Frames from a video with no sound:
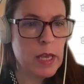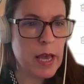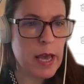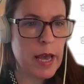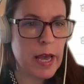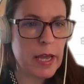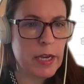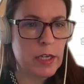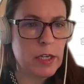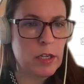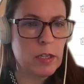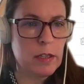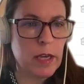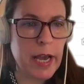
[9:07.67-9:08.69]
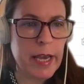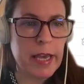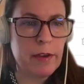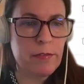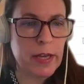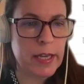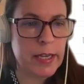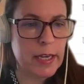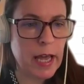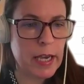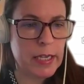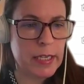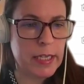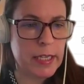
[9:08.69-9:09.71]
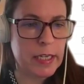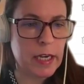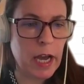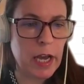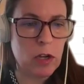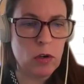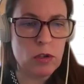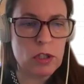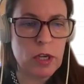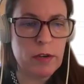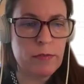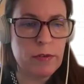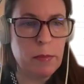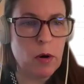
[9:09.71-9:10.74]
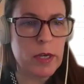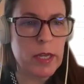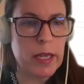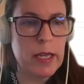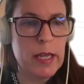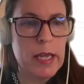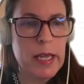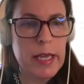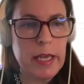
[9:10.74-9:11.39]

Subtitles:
And I have a headline here. I also have a body.